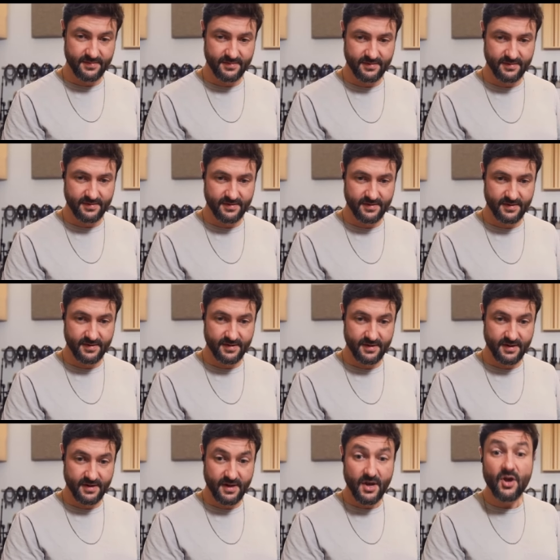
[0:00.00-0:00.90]
use that one
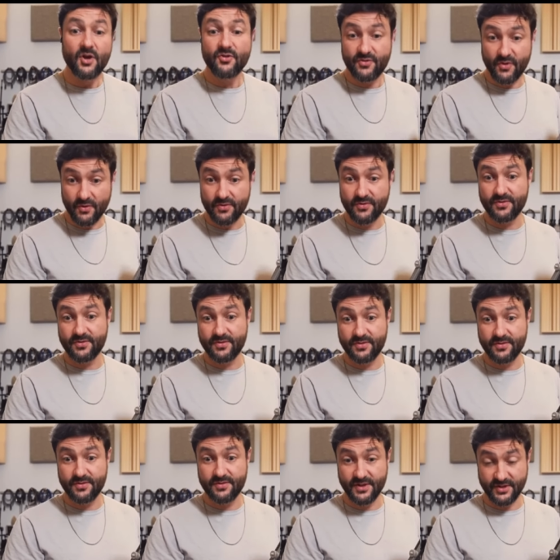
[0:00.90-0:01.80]
on the drum kit? So
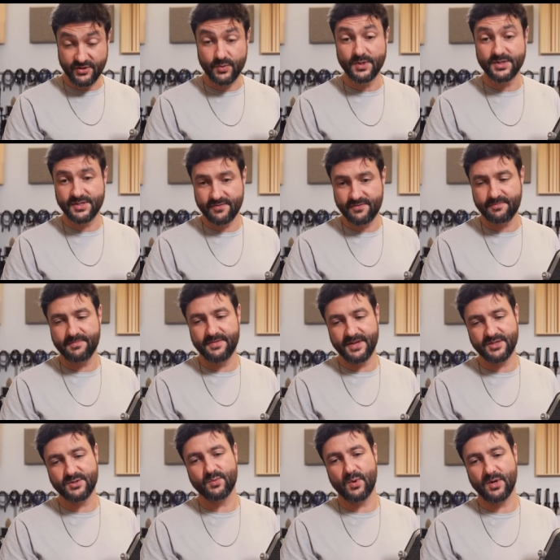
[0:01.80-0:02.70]
this was a
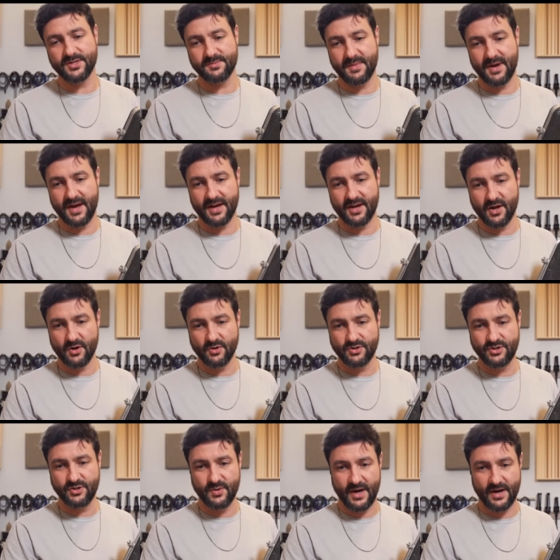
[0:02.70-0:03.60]
this was my
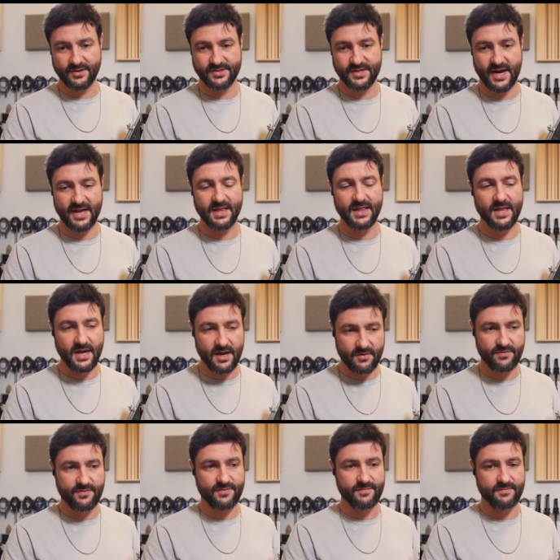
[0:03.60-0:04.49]
go-to outside. I
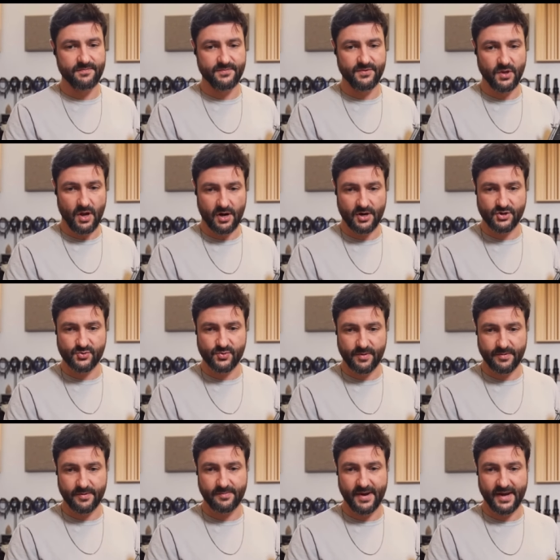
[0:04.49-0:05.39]
love large
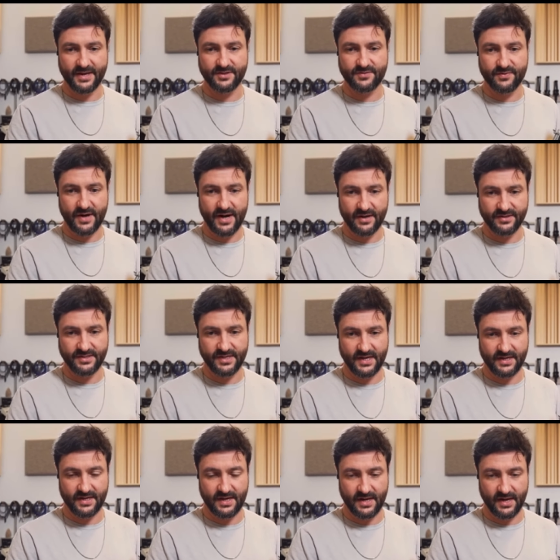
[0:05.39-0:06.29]
ribbon mics for
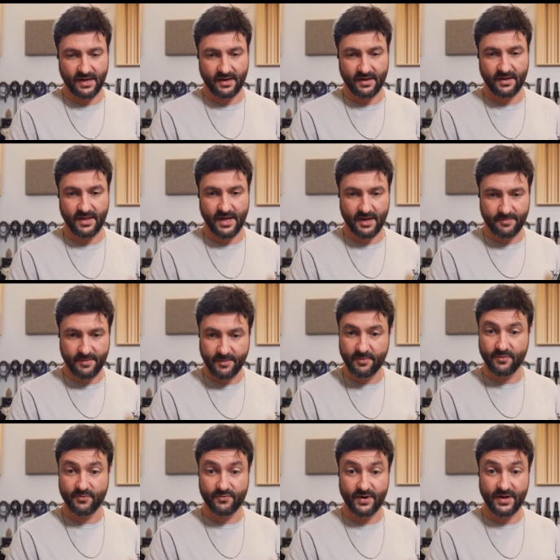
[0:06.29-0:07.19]
outside kick. A lot of
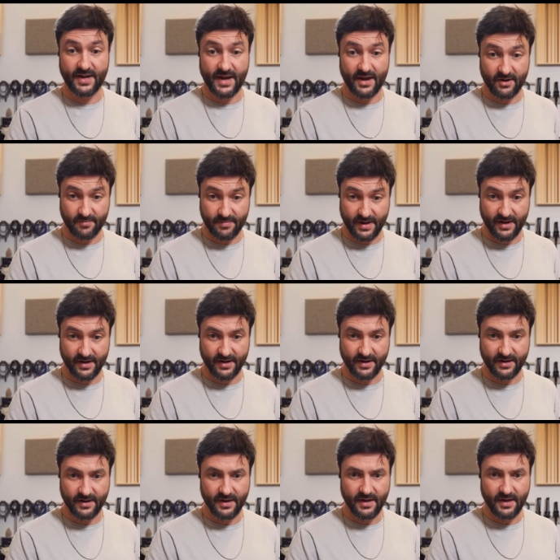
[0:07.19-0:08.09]
people freak out about
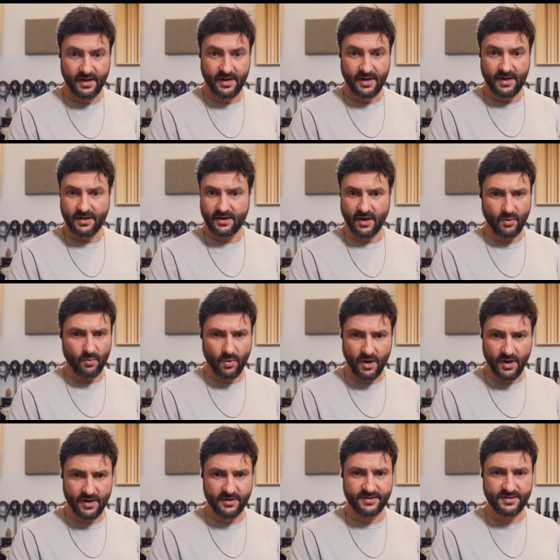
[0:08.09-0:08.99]
it. They're like,
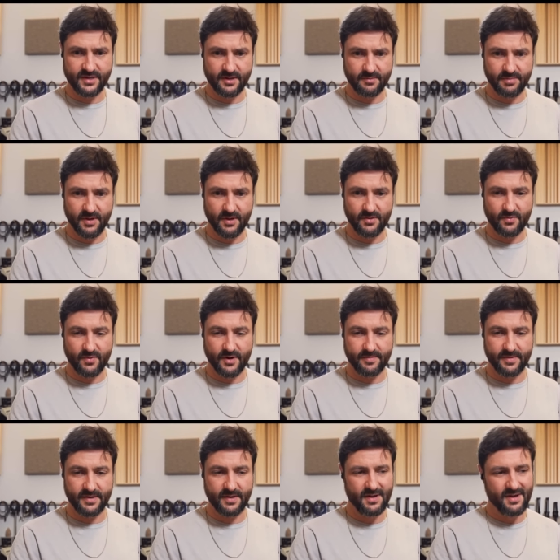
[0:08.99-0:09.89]
"What? It's going to blow the
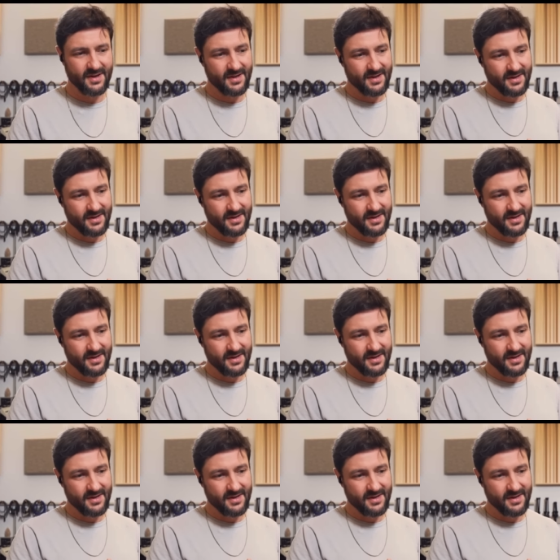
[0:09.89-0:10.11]
ribbon."